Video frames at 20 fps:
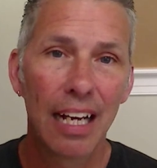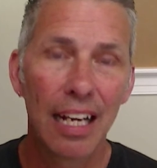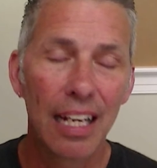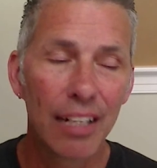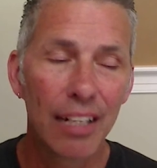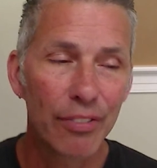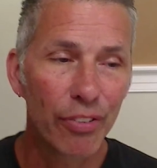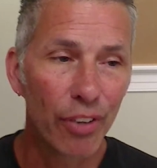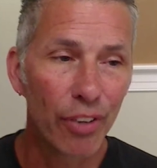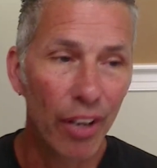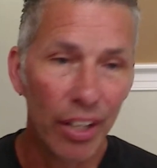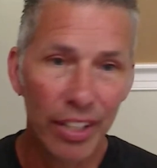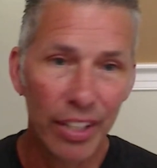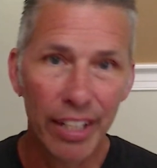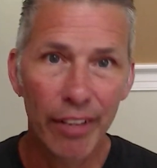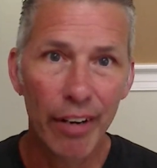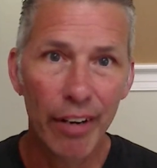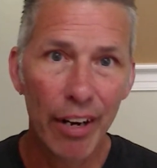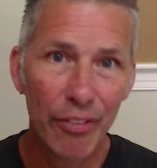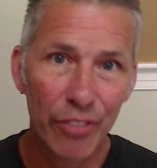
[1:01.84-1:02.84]
for all their
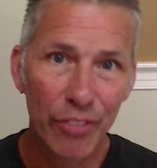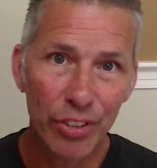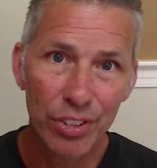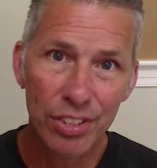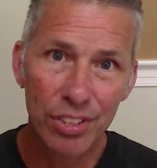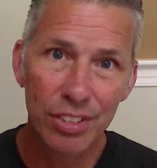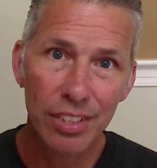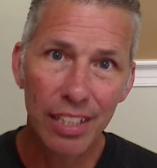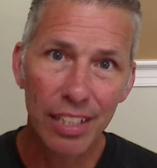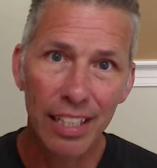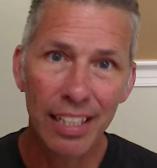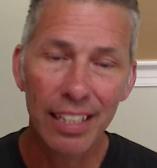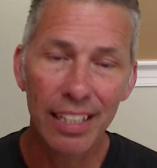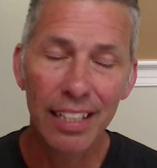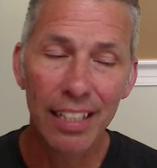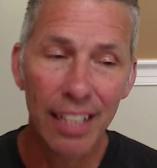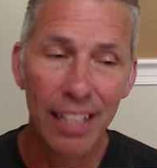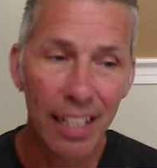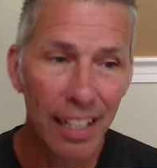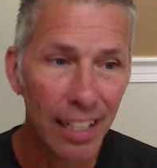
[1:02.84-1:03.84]
efforts in
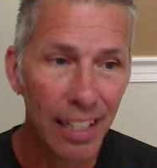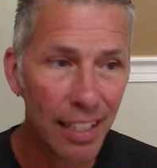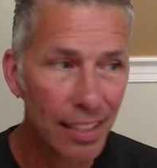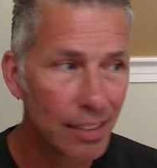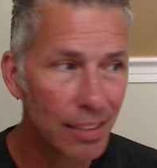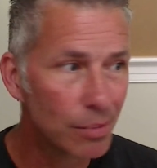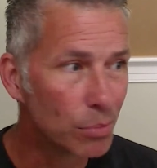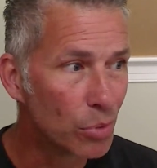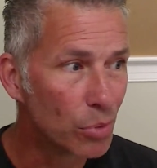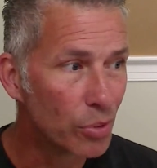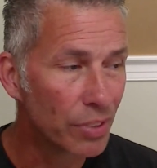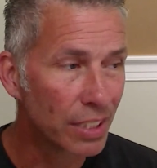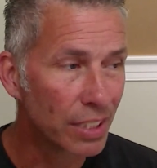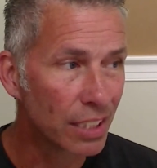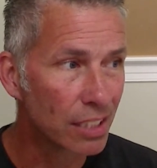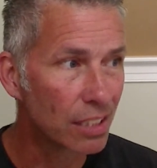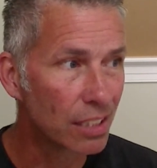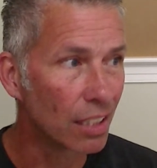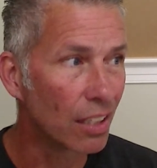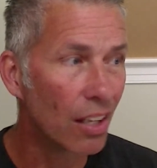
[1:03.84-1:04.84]
moving
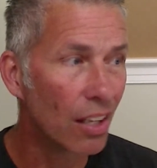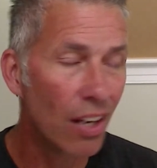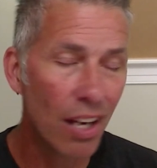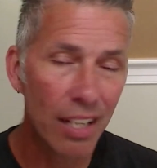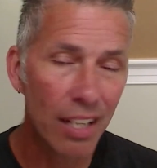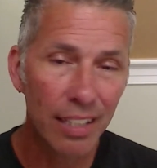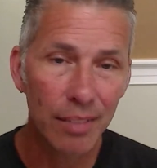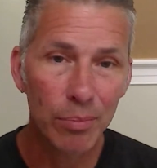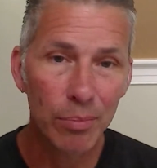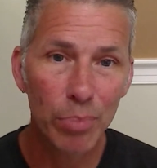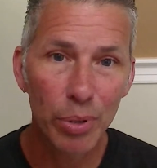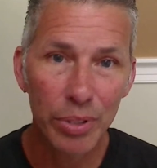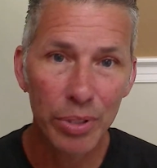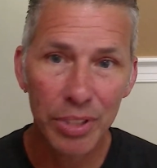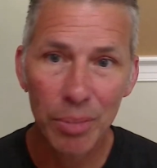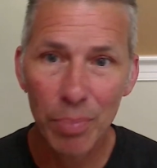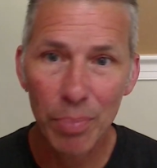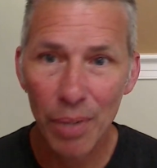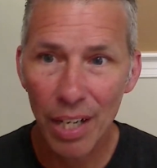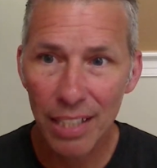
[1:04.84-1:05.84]
this along and pulling the
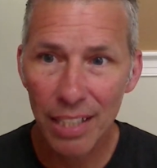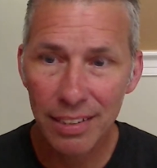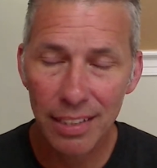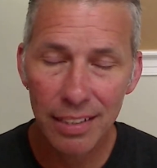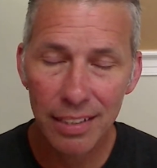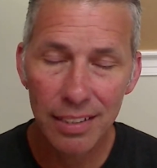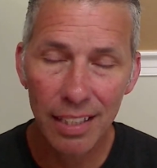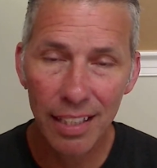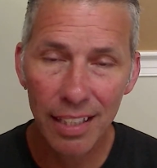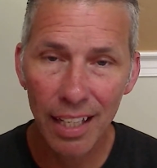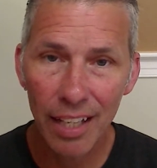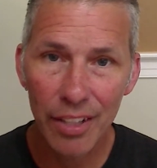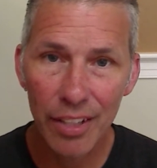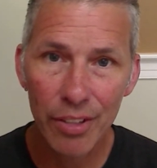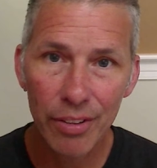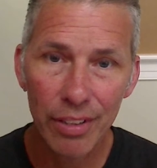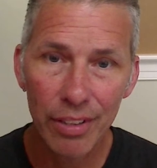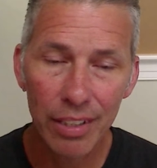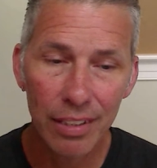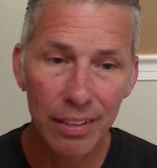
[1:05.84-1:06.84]
process together
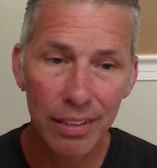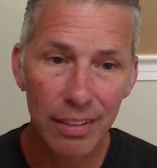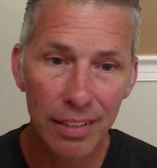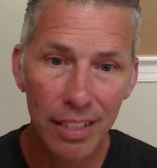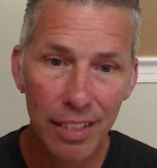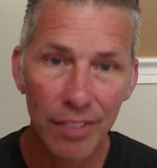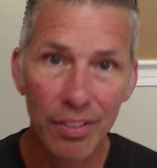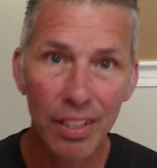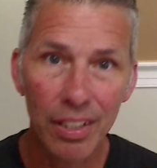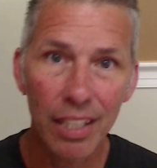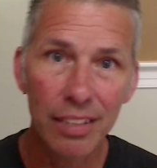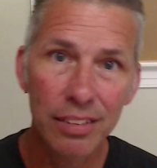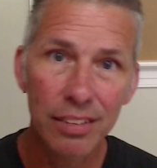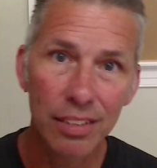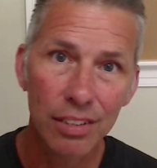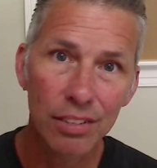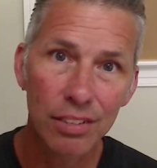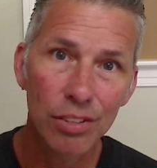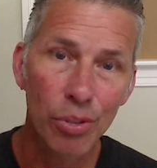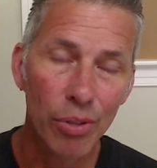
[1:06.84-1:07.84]
and giving us a
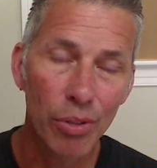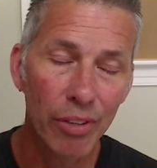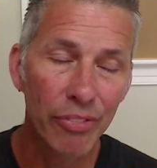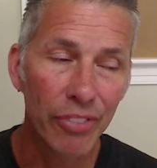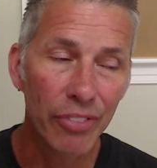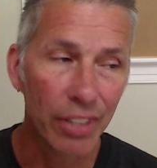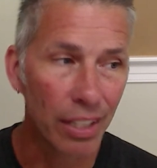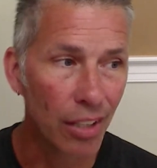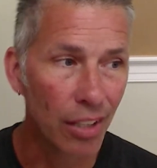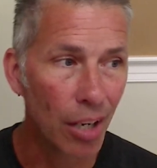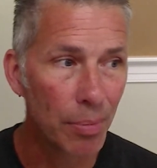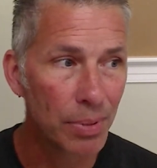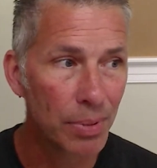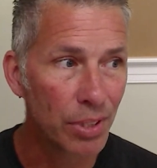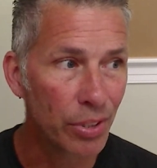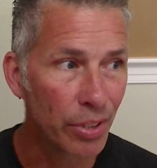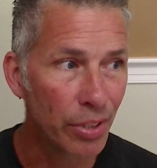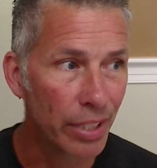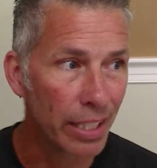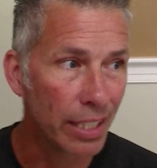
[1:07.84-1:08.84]
terrific
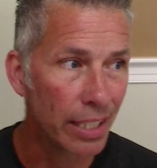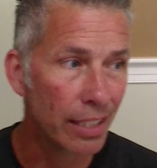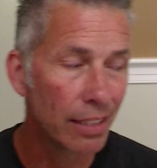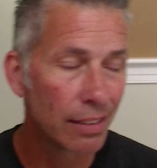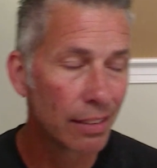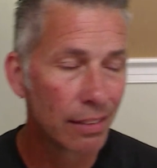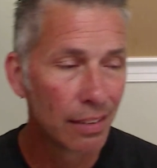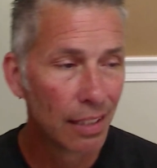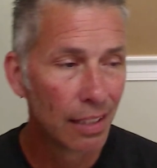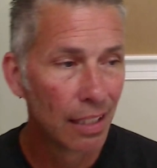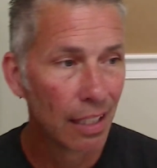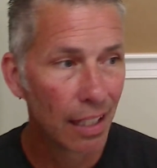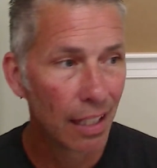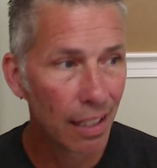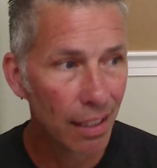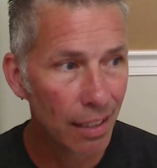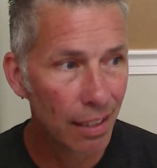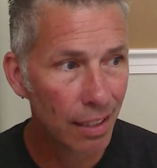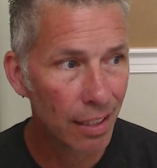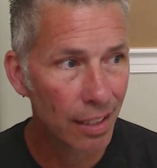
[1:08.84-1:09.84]
opportunity
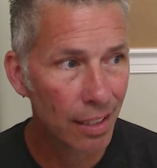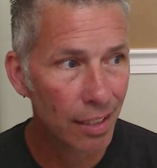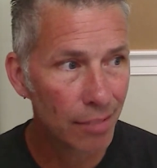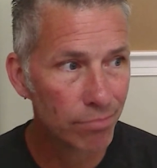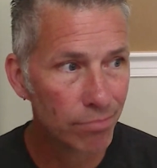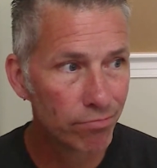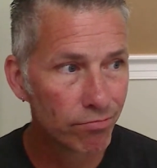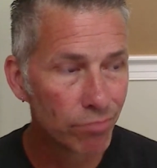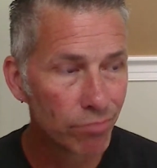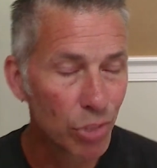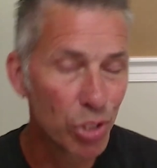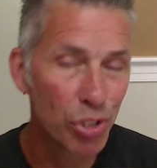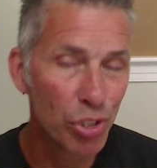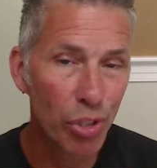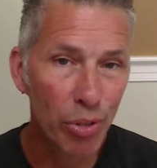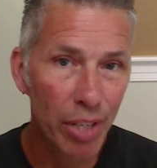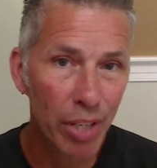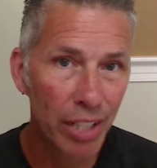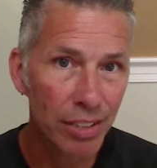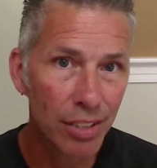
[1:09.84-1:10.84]
to
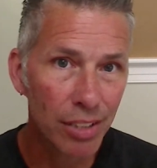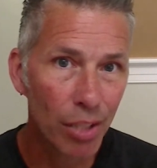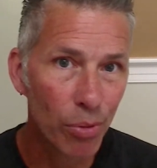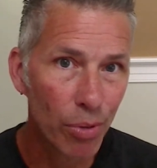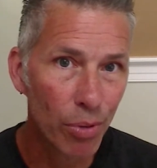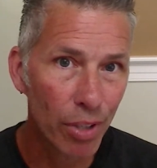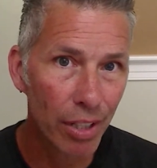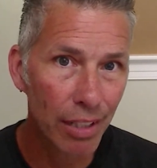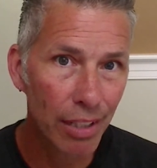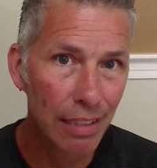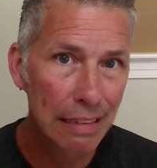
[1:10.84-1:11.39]
showcase our work.